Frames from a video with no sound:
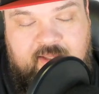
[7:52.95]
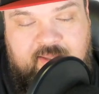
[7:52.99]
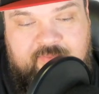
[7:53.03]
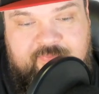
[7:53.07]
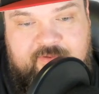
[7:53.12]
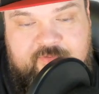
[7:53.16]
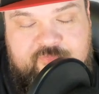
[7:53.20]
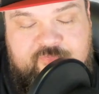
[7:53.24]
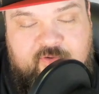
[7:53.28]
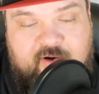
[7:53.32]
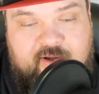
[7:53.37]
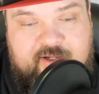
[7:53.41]
and
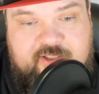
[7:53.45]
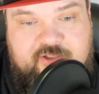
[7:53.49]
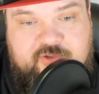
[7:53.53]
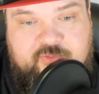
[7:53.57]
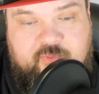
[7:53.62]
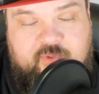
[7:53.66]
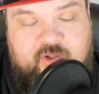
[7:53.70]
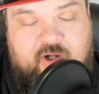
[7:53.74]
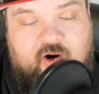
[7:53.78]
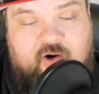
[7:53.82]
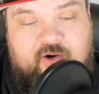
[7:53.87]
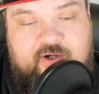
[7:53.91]
they fought as
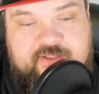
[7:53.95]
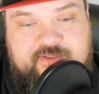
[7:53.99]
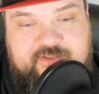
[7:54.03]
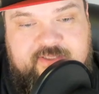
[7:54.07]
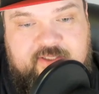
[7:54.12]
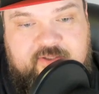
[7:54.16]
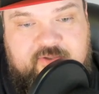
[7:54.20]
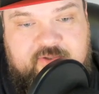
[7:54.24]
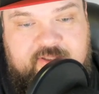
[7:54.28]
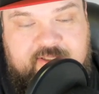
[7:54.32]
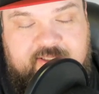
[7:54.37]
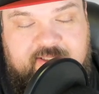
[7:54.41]
hard as
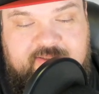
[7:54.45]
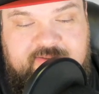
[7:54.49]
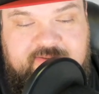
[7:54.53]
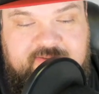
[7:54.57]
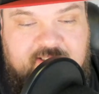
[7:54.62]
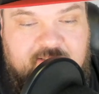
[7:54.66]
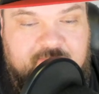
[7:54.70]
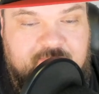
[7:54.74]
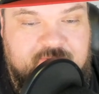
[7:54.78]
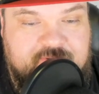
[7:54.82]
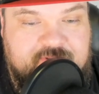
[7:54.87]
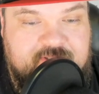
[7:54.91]
they could against
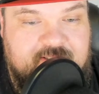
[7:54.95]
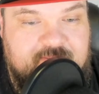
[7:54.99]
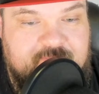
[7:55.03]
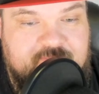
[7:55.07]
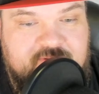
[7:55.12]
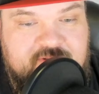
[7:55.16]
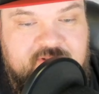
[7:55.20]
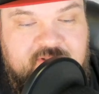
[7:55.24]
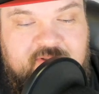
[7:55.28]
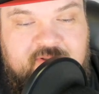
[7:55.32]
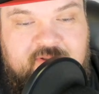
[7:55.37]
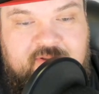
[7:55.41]
double
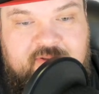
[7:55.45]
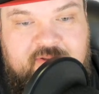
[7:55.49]
teams.